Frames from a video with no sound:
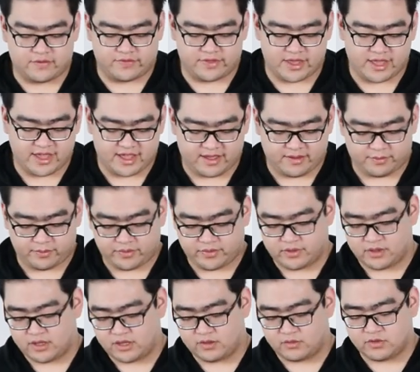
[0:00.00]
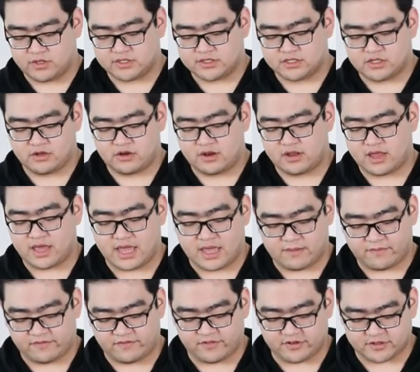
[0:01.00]
the app, and let's go to the
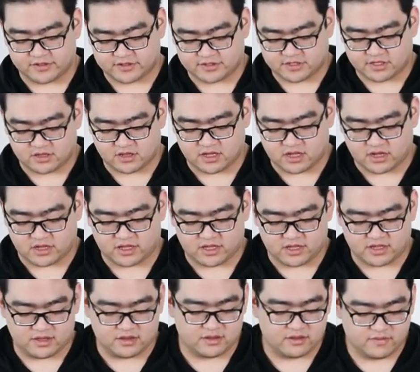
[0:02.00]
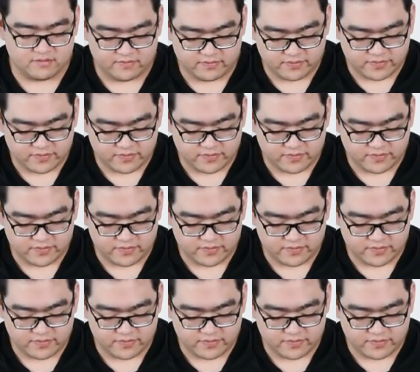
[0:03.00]
app first, log in,